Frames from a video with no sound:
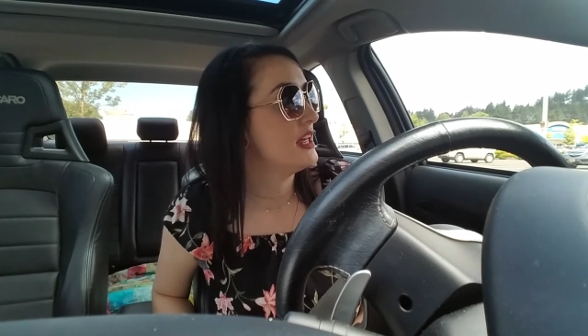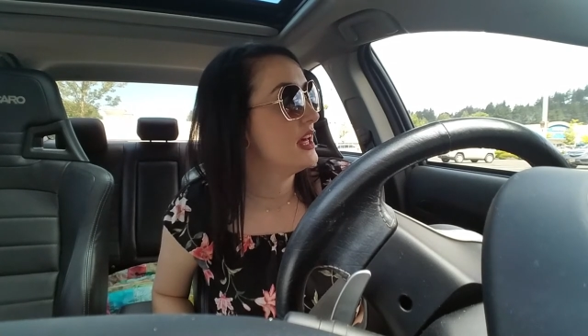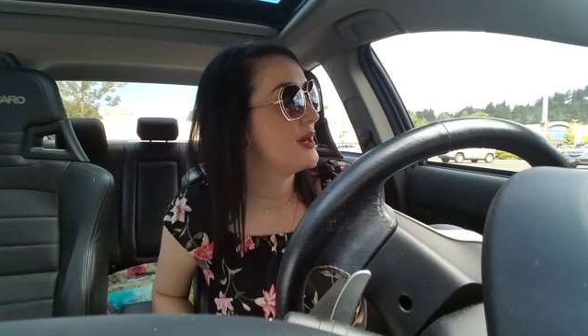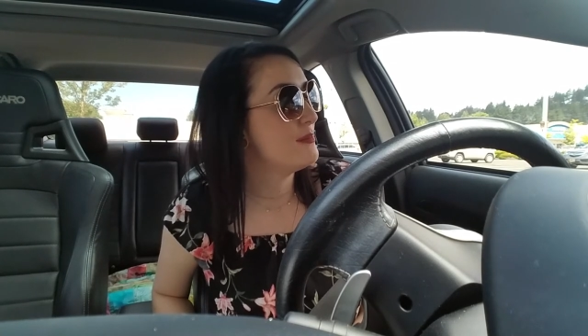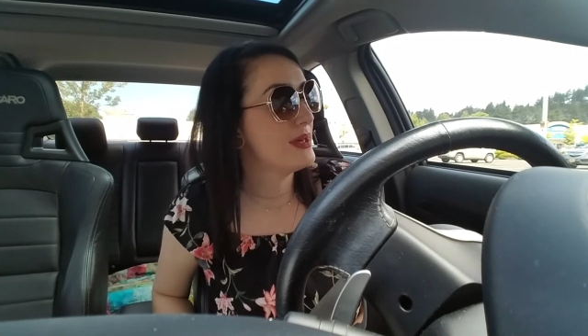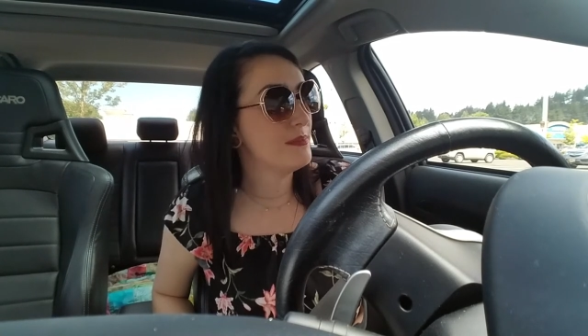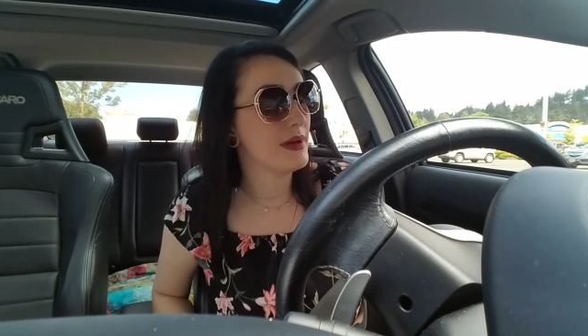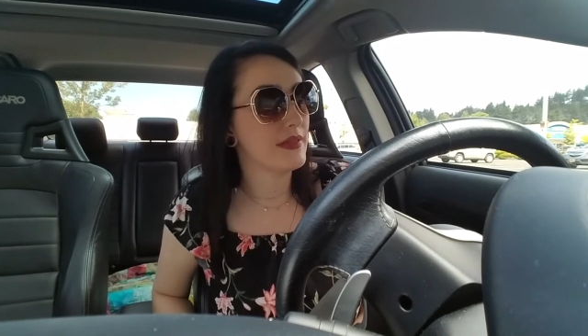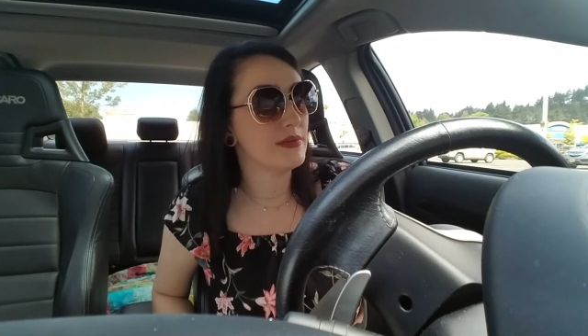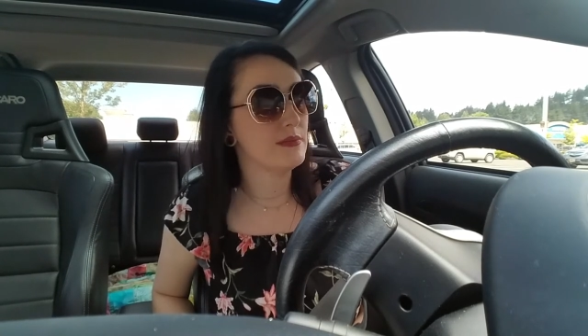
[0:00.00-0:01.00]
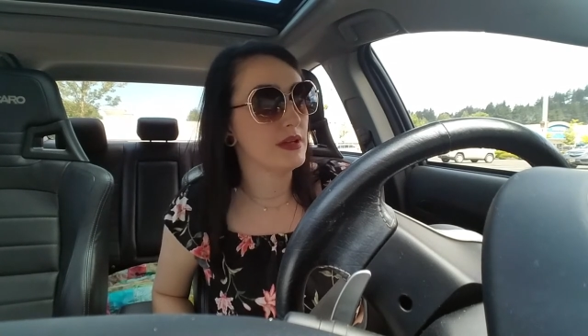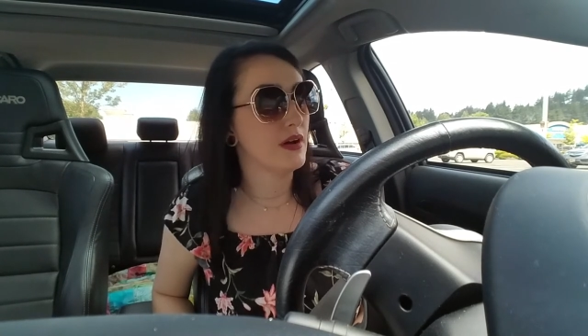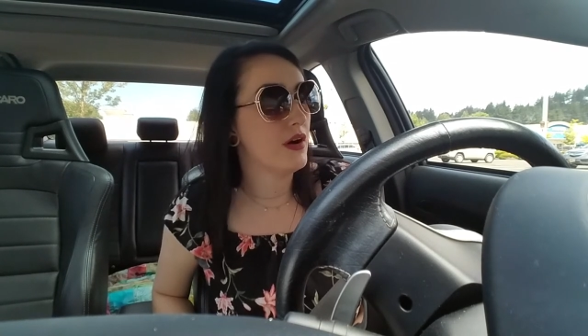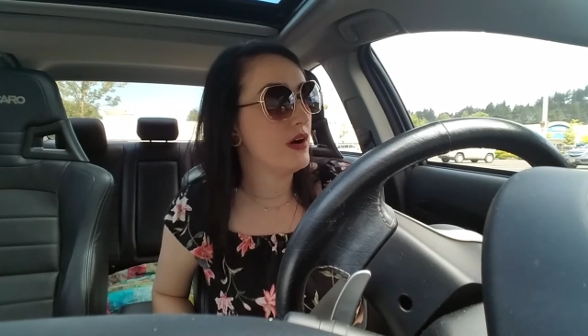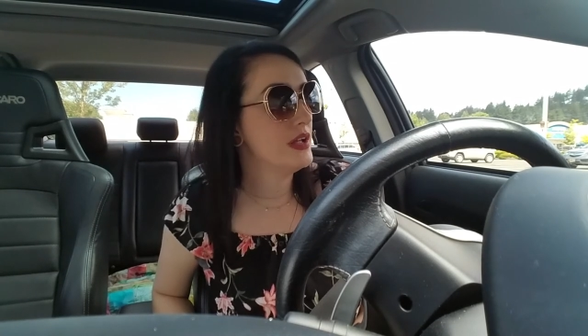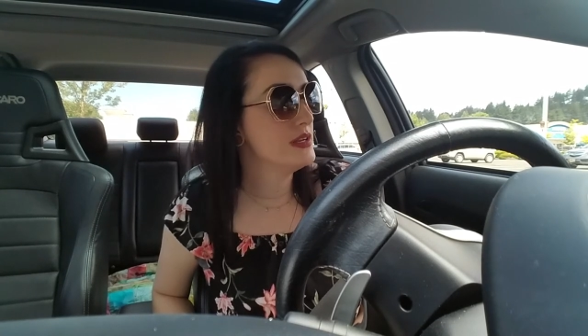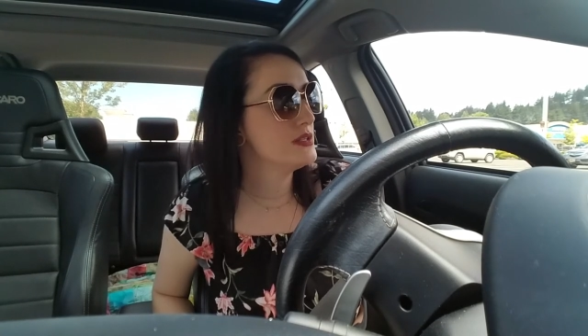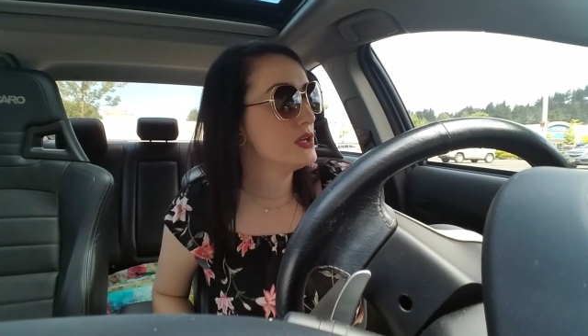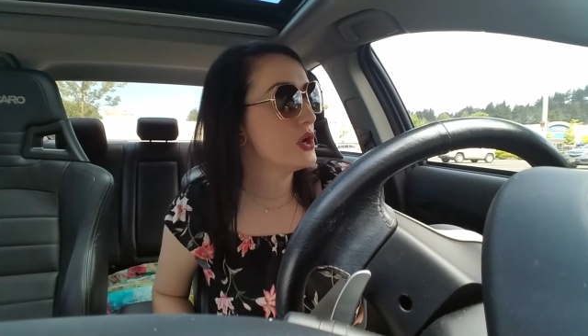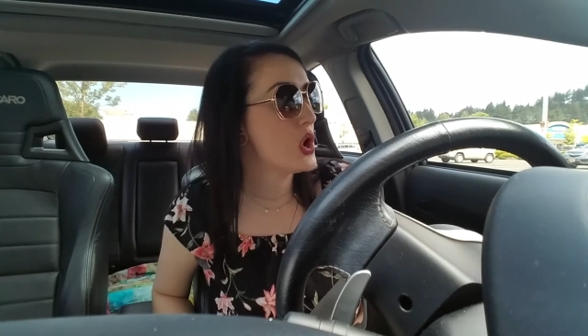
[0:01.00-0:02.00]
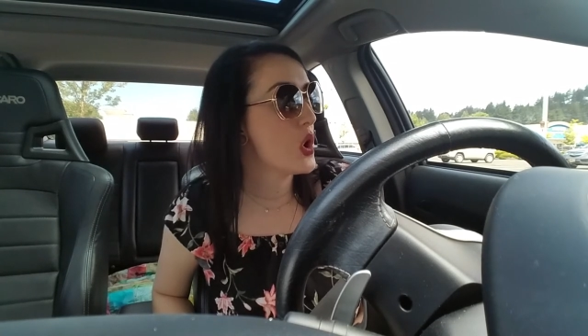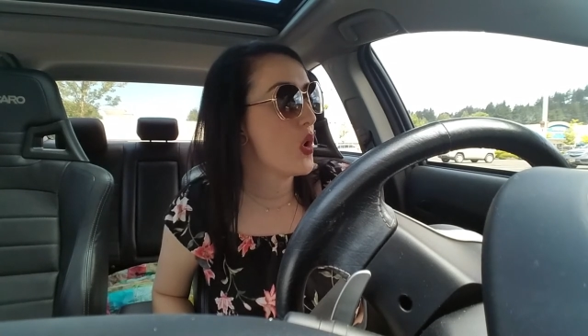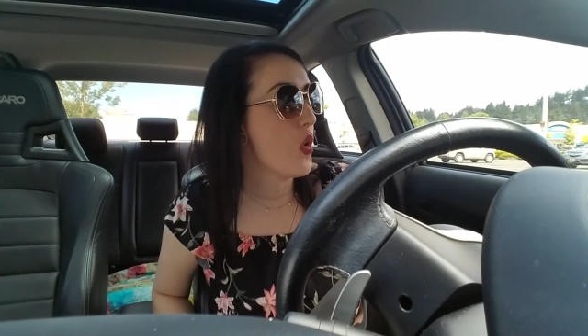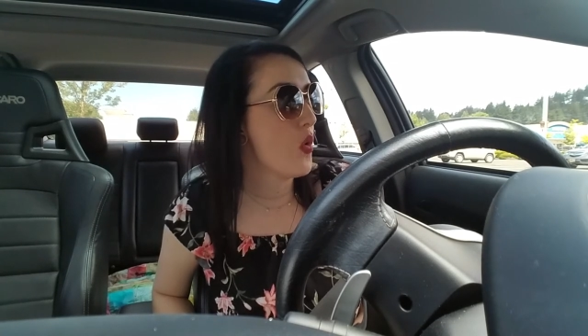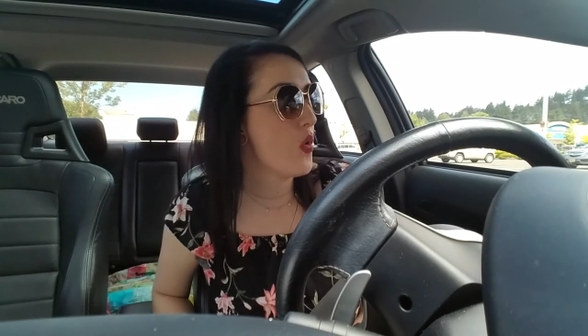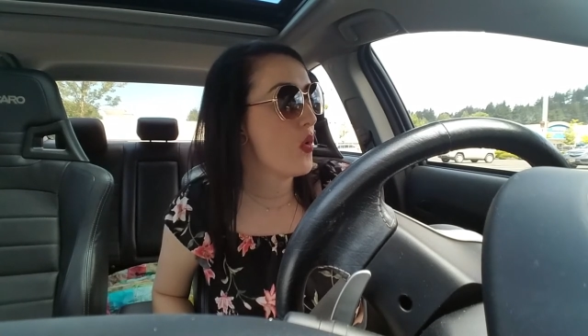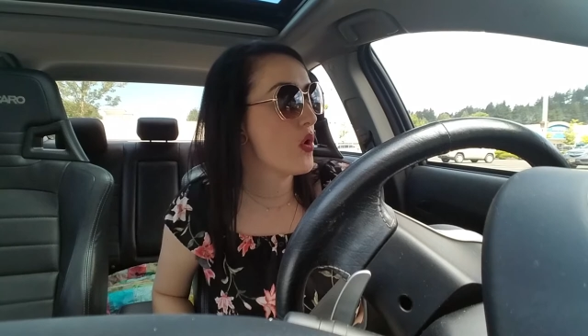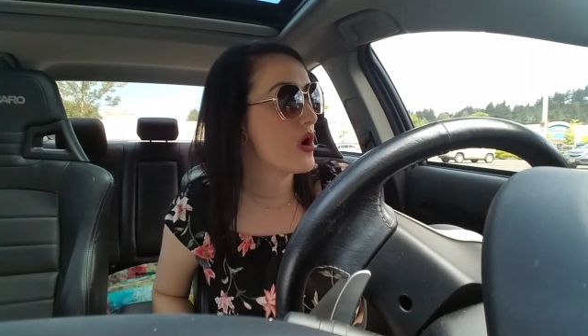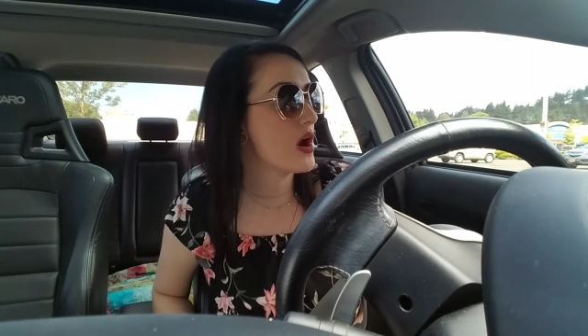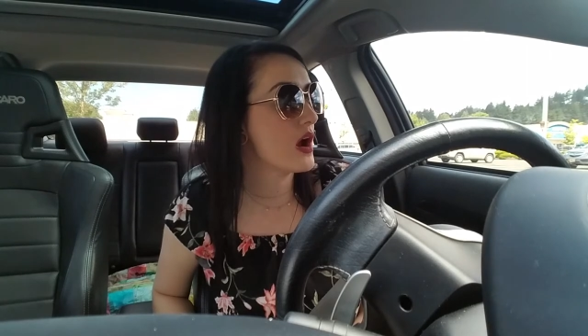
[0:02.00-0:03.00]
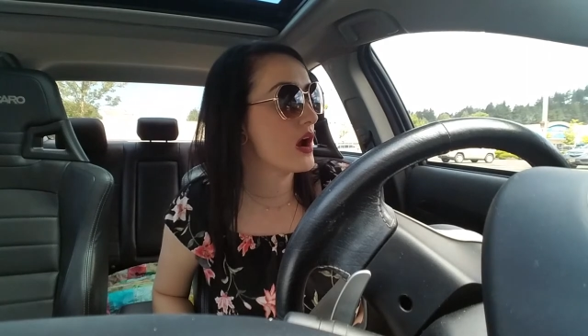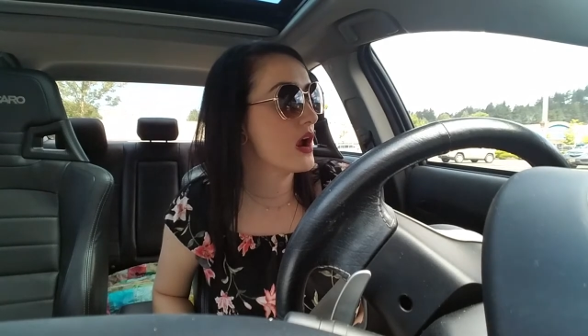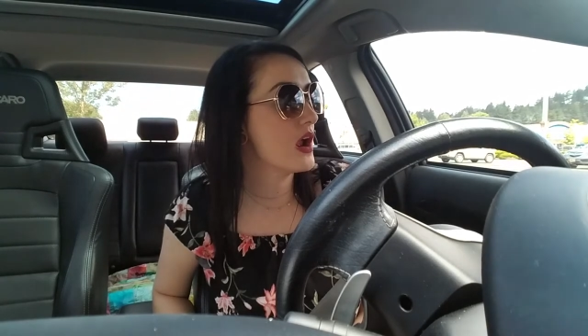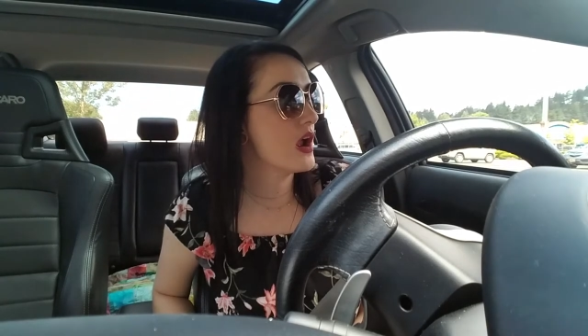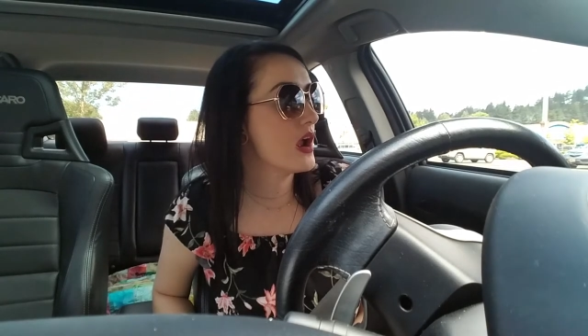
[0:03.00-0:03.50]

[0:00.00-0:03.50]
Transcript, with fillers: at Bed Bath and Beyond, or